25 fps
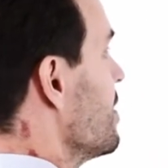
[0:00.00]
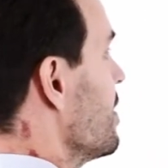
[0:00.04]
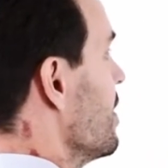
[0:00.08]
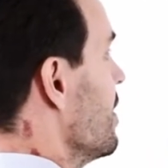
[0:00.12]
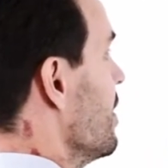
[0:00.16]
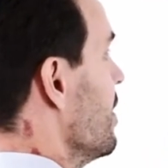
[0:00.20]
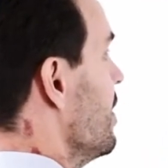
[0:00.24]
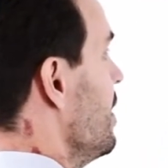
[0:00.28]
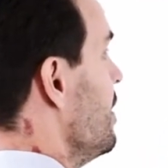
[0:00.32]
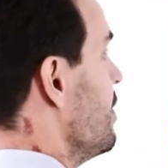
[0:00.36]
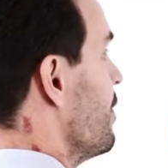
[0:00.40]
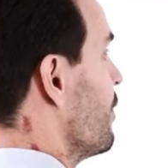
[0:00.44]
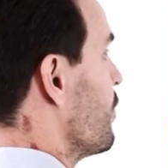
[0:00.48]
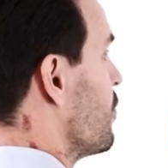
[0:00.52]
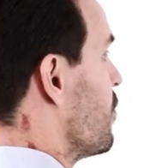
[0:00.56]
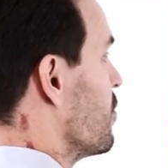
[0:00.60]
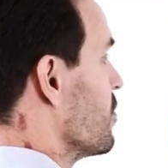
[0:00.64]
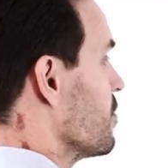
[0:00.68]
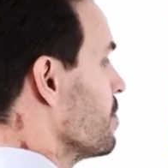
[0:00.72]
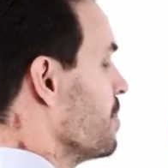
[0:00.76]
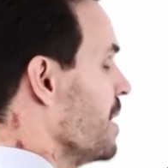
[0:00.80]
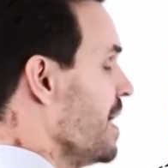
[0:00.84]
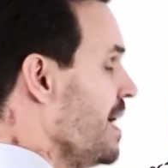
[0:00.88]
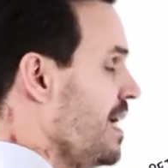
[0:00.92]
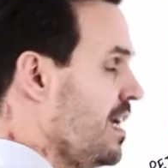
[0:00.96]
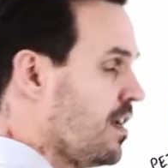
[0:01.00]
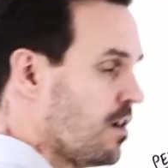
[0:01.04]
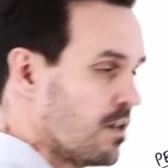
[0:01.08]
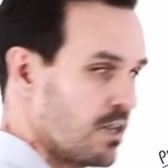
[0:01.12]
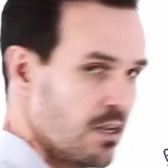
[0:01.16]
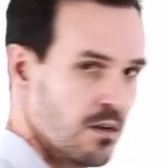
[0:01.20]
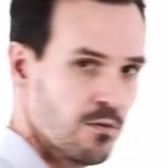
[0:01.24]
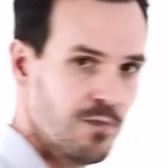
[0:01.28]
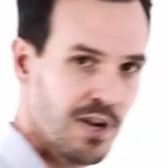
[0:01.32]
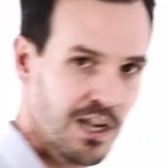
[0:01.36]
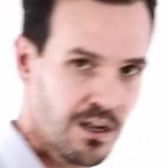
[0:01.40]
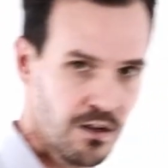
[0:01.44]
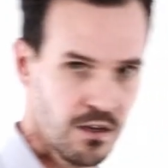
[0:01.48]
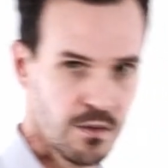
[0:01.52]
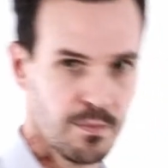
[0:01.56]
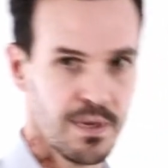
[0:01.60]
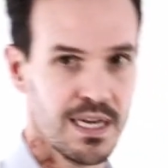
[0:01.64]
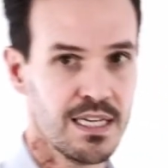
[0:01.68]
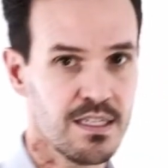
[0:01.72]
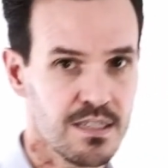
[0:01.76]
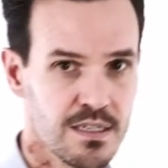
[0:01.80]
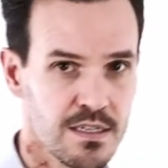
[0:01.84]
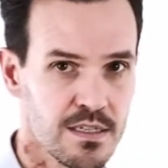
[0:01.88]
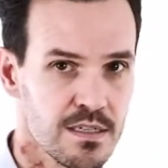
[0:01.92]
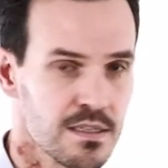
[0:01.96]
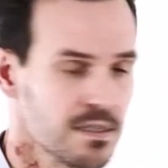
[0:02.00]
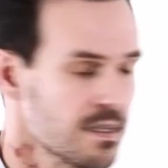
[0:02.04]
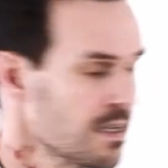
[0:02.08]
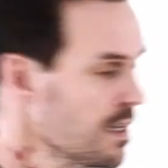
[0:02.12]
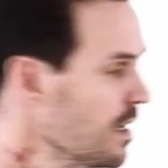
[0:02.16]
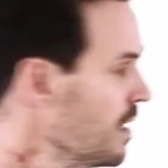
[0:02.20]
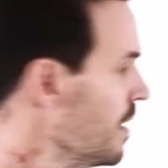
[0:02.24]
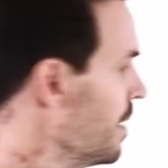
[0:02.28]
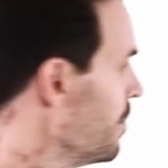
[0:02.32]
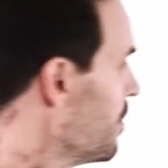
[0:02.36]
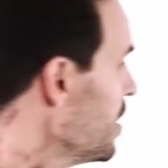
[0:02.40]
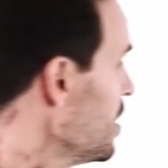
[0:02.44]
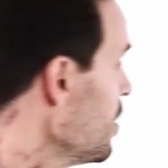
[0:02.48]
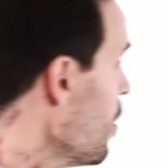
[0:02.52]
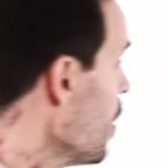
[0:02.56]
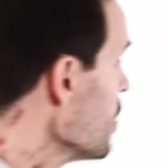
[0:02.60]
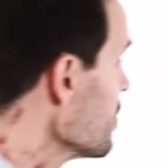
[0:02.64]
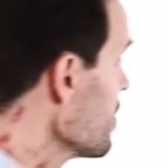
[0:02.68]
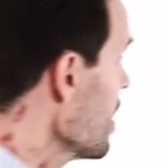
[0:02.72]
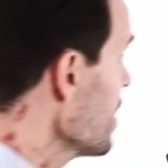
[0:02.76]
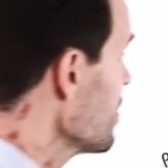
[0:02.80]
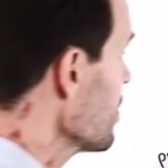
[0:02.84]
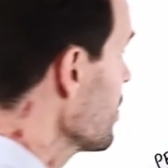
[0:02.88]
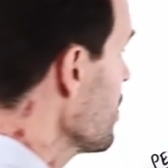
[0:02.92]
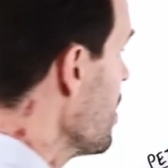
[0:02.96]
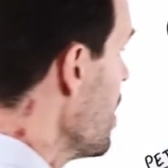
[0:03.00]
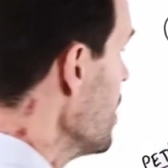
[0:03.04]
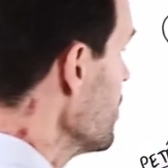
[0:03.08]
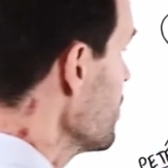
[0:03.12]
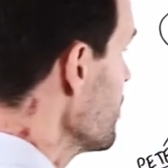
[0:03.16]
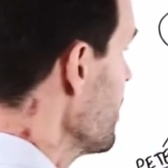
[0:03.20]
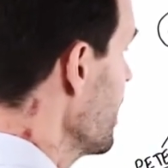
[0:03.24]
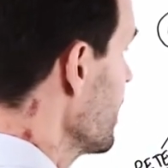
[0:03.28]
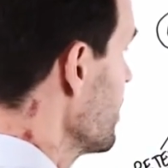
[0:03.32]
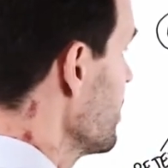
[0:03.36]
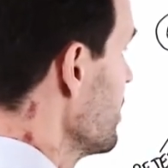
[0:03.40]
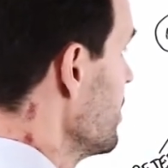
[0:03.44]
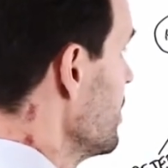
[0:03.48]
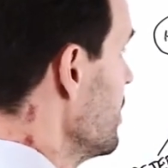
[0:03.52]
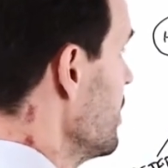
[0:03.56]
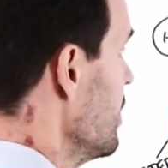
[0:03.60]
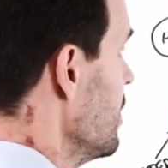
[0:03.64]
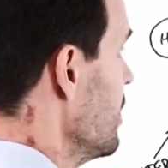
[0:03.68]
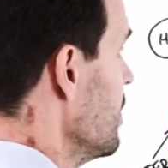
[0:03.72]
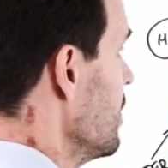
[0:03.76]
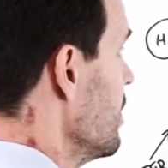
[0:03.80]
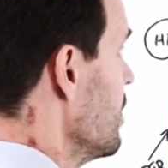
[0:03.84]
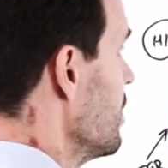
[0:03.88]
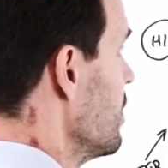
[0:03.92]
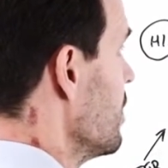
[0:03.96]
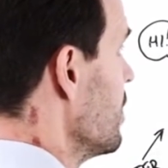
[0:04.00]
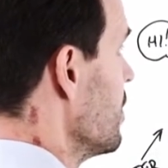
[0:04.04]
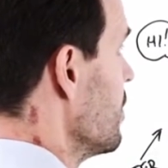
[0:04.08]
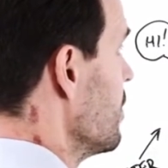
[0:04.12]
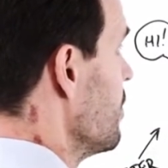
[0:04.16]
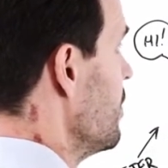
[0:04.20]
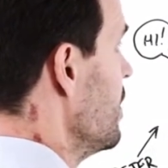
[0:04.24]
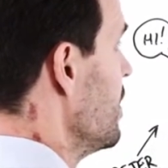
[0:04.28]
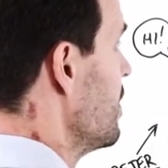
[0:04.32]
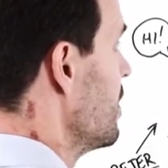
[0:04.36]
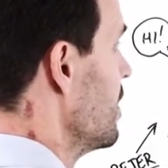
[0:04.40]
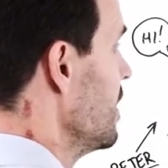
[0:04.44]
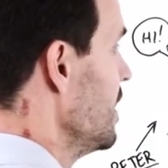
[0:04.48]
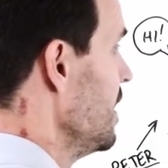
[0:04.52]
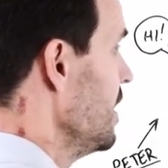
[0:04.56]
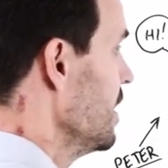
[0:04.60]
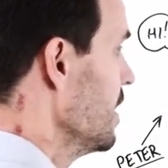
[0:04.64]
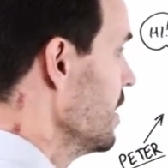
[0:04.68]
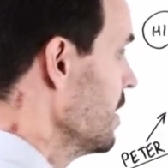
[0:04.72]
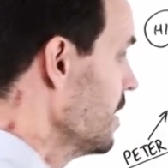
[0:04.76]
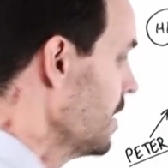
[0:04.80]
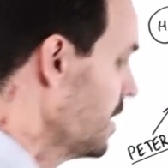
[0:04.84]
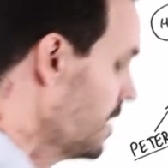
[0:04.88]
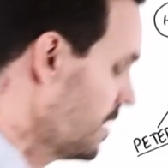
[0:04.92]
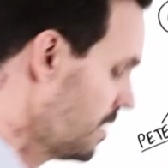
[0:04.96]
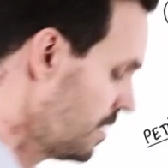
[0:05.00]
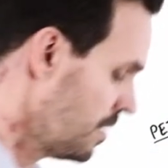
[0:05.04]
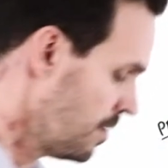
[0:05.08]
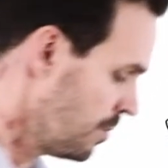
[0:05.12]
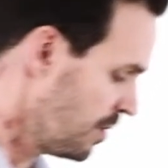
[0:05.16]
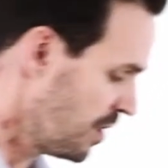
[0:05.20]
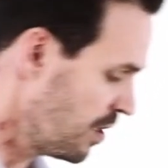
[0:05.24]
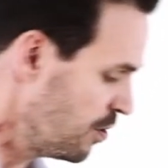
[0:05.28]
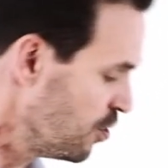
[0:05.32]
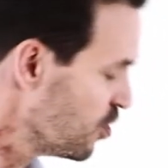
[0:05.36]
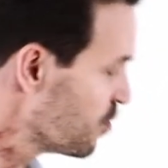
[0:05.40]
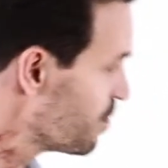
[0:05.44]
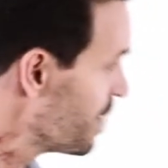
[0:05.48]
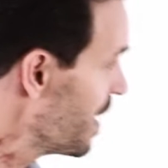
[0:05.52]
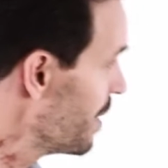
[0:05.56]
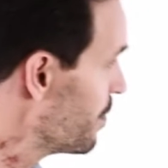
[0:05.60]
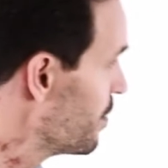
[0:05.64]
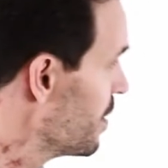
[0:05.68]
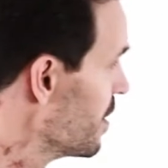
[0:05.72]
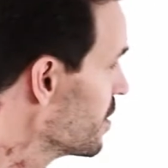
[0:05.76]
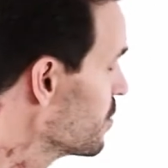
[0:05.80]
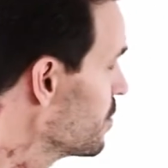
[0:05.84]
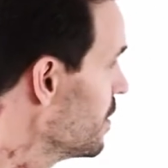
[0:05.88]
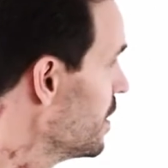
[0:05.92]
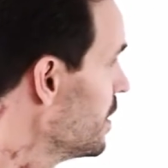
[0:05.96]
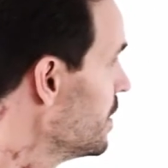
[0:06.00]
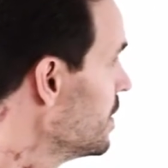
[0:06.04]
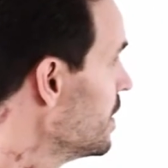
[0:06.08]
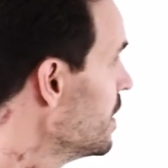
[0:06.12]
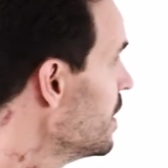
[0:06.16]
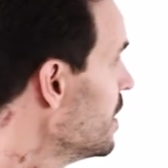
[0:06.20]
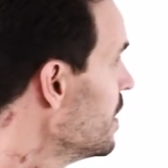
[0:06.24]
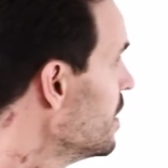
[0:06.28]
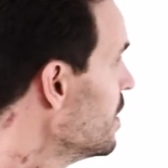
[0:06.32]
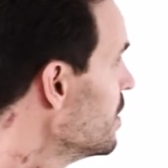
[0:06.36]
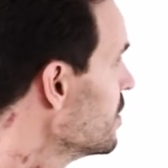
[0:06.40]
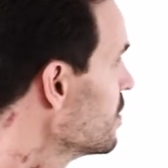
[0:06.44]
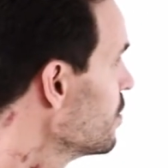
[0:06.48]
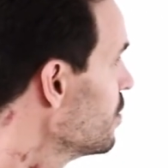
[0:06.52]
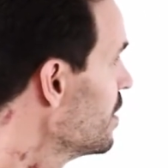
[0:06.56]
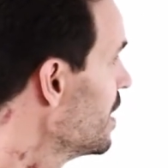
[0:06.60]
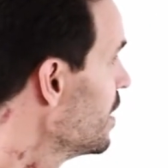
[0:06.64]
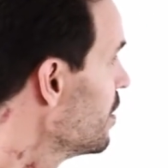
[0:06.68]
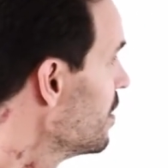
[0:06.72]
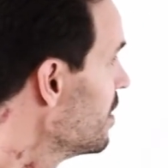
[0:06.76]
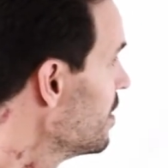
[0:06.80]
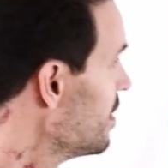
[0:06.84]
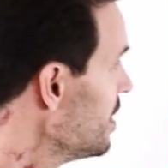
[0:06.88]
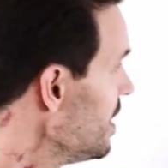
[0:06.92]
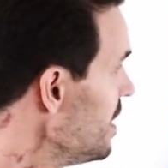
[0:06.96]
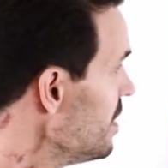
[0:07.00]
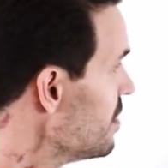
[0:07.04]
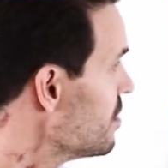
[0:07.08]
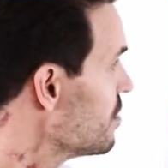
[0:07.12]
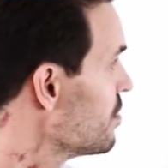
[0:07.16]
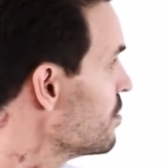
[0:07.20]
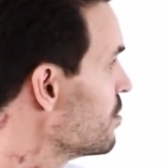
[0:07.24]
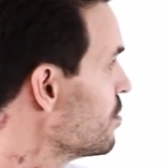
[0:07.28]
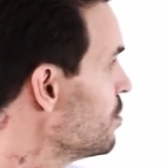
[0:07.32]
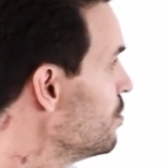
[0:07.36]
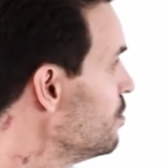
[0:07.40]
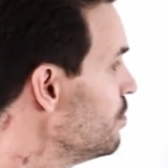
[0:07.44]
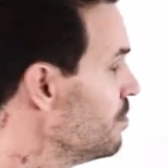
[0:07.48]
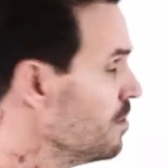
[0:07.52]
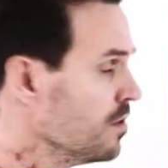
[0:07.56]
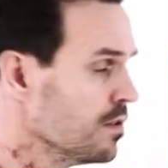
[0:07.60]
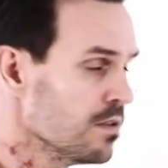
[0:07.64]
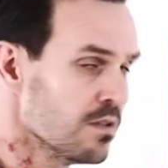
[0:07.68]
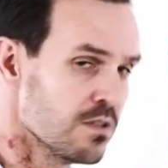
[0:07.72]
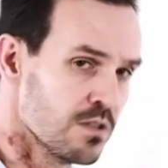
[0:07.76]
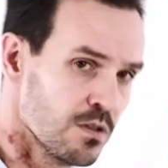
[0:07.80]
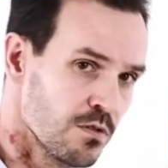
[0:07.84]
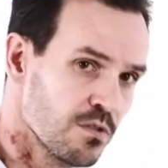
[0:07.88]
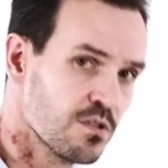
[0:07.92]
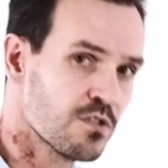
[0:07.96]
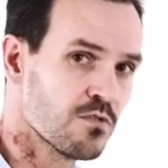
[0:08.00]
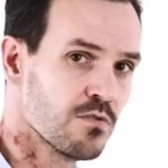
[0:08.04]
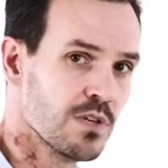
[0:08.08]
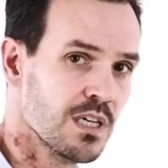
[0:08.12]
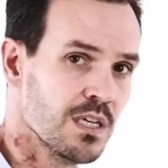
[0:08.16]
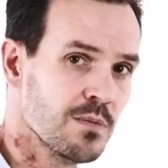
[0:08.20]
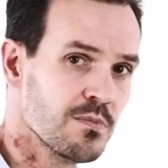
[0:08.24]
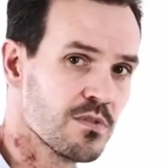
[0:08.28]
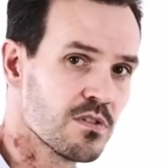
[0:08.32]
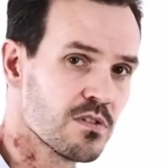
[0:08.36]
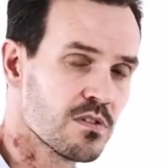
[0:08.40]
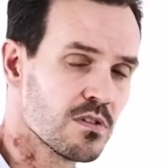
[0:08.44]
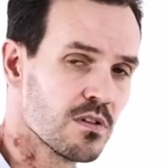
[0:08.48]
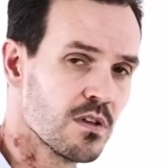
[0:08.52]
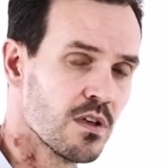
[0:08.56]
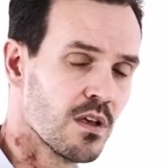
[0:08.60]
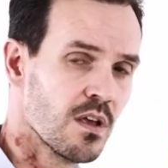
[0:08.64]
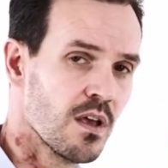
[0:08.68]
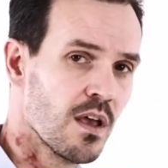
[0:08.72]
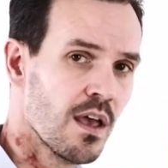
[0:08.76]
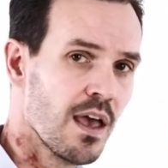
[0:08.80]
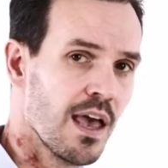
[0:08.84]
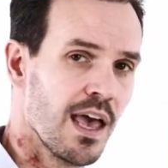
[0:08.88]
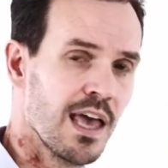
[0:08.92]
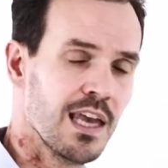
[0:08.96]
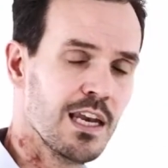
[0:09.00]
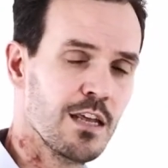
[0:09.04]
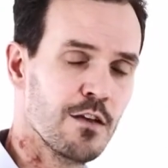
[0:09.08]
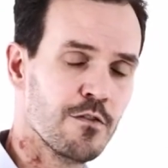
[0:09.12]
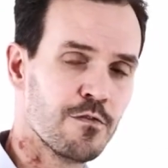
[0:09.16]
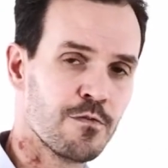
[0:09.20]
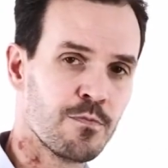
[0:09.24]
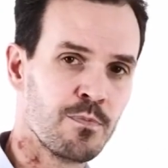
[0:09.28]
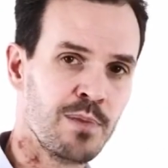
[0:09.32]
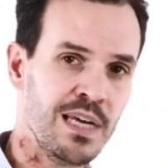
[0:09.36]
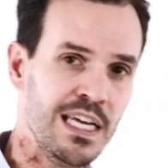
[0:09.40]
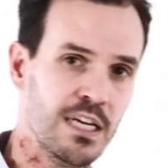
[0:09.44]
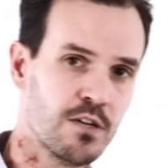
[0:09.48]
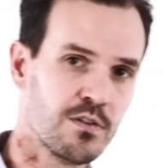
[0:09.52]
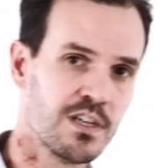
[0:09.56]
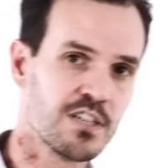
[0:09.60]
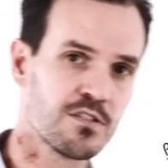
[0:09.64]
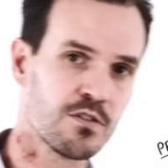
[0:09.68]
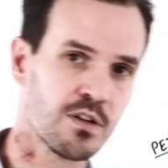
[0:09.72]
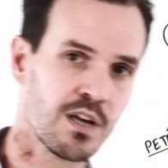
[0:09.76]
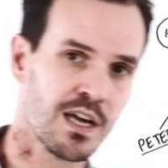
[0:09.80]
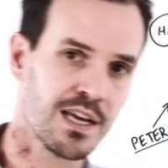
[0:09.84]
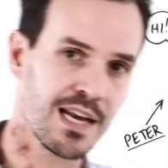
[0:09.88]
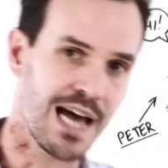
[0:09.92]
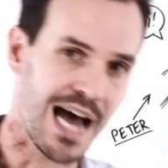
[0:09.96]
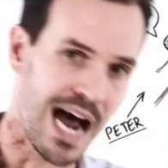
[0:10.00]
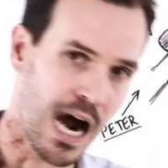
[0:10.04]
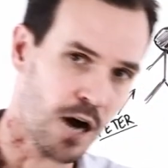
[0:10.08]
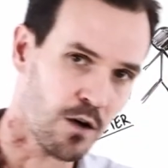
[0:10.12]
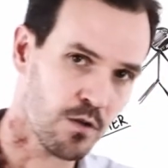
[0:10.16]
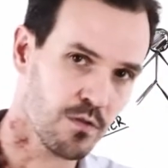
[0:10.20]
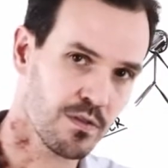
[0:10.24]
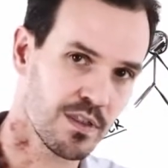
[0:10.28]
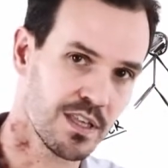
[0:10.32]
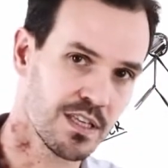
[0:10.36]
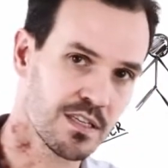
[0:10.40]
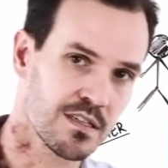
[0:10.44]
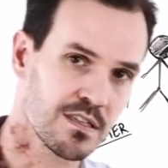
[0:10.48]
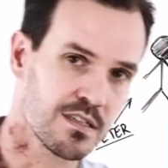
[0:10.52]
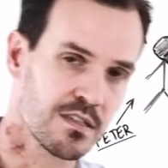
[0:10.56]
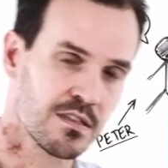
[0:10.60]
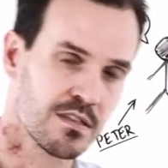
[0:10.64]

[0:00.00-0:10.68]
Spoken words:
of course paying on a regular basis, but he also has a contract with the newspaper as well. So there are these two streams, and if Peter is to get out of this